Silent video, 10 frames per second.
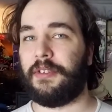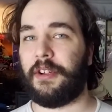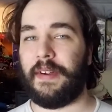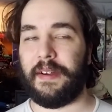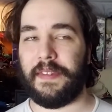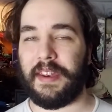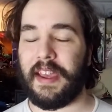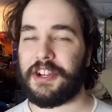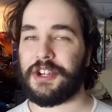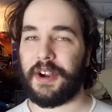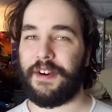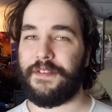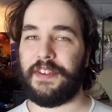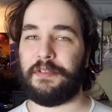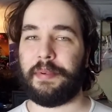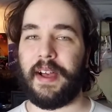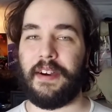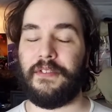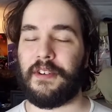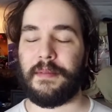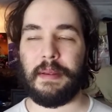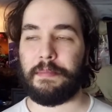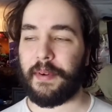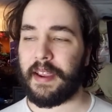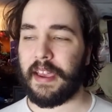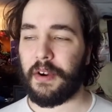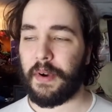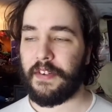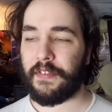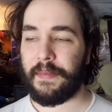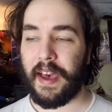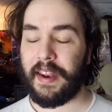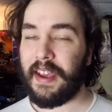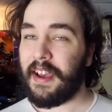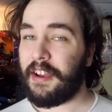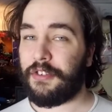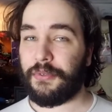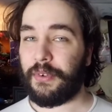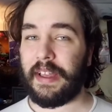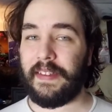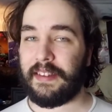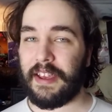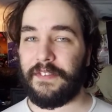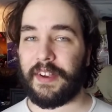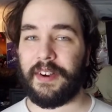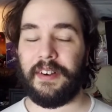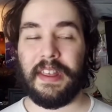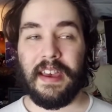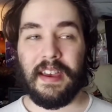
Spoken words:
around the nature of this platform, and breaking away from that is really difficult.